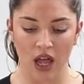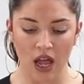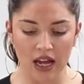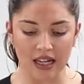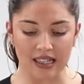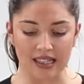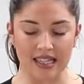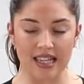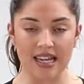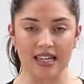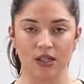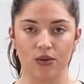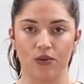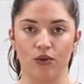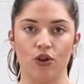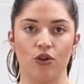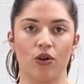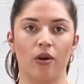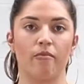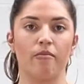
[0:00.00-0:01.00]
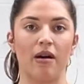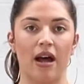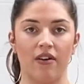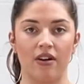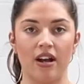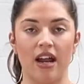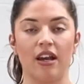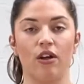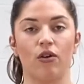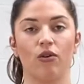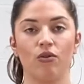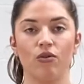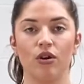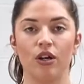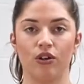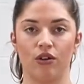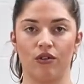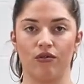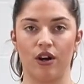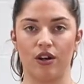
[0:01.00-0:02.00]
Because this, you can marinate it all
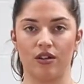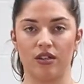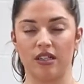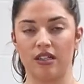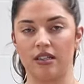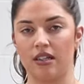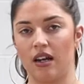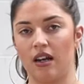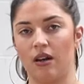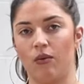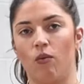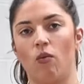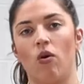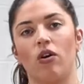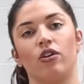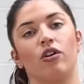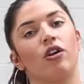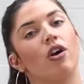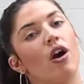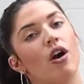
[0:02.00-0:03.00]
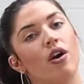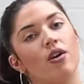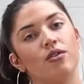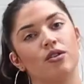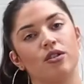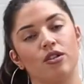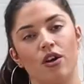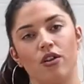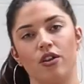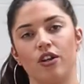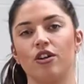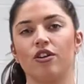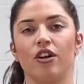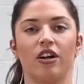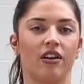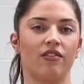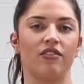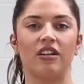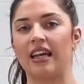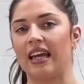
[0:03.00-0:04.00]
in your roasting tin in one go so that you
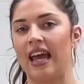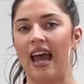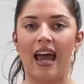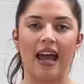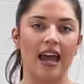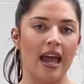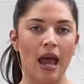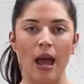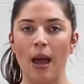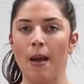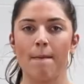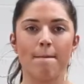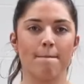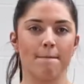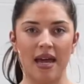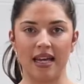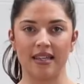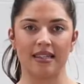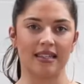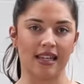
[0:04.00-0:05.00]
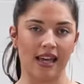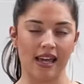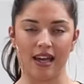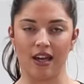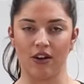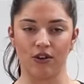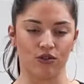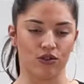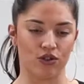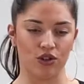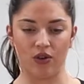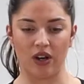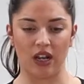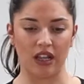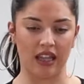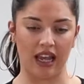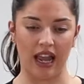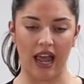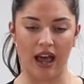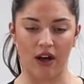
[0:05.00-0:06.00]
don't have to get messy or do
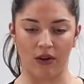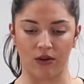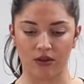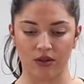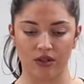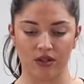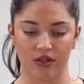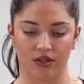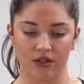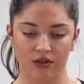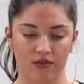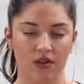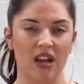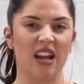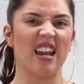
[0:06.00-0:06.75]
anything else.